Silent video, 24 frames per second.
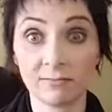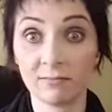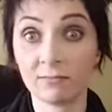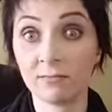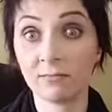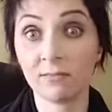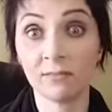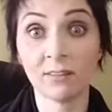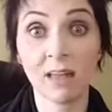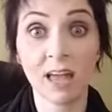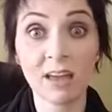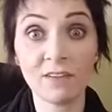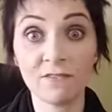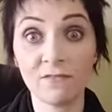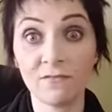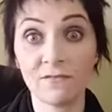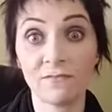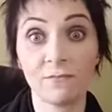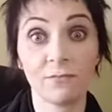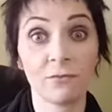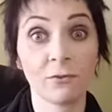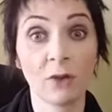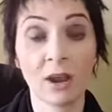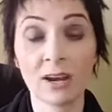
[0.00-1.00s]

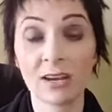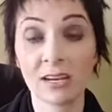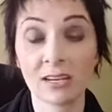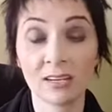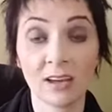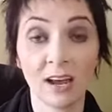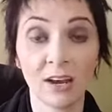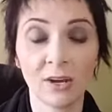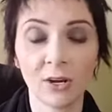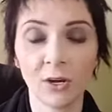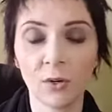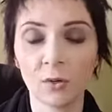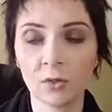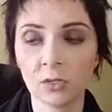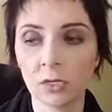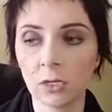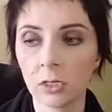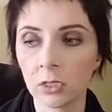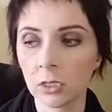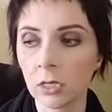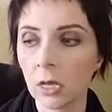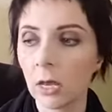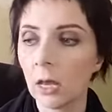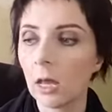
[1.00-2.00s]
life-threatening
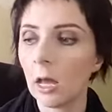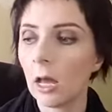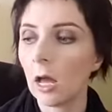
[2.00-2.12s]
diagnosis,